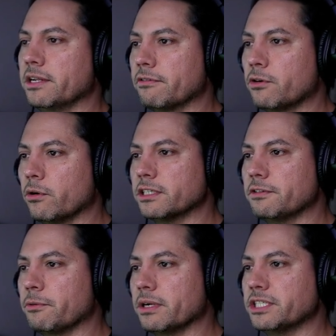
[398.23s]
And of course,
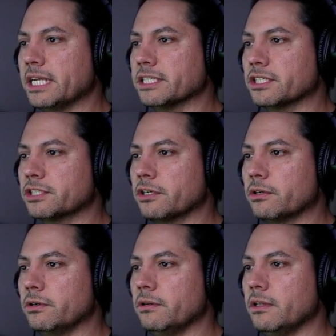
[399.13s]
if you want to change the
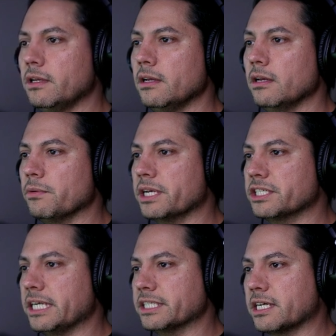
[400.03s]
circle, we can
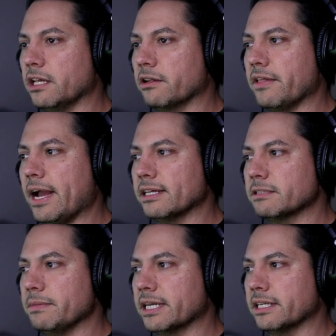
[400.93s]
change the color of that.
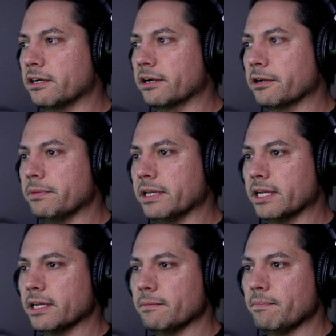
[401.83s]
Let's make it a darker
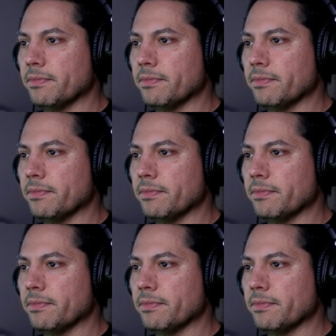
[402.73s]
pink.